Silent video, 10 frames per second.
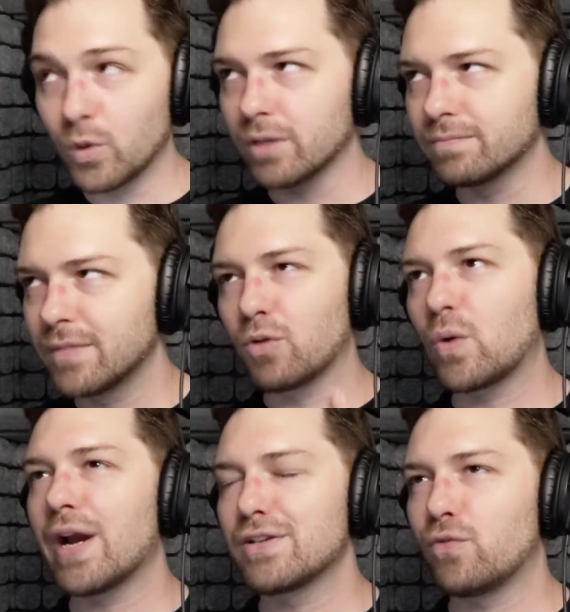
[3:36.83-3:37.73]
Well, it
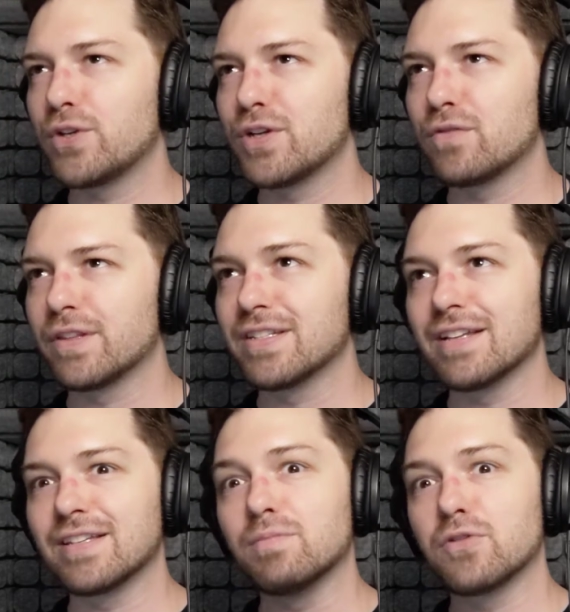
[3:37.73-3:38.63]
requires voiceover in the
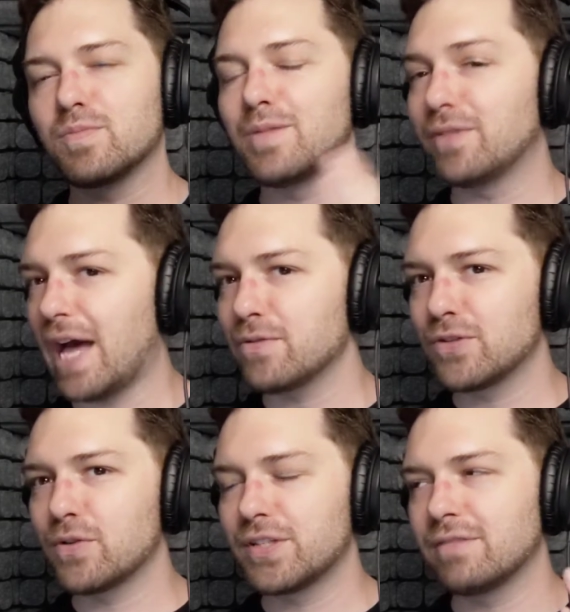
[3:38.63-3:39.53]
sense that most people
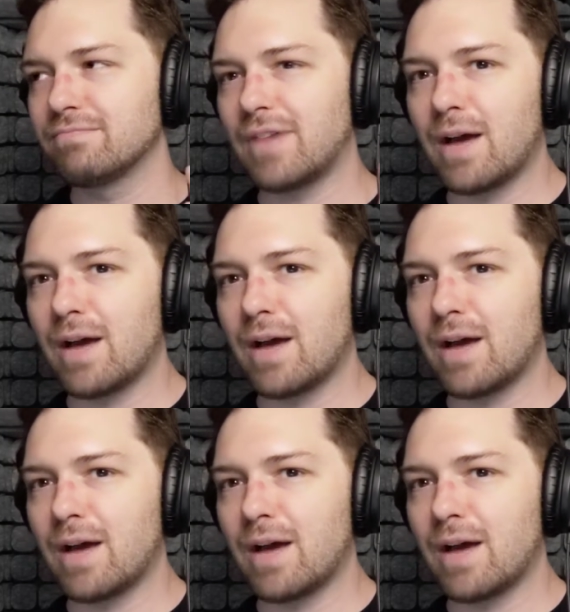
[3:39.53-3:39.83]
outsource it.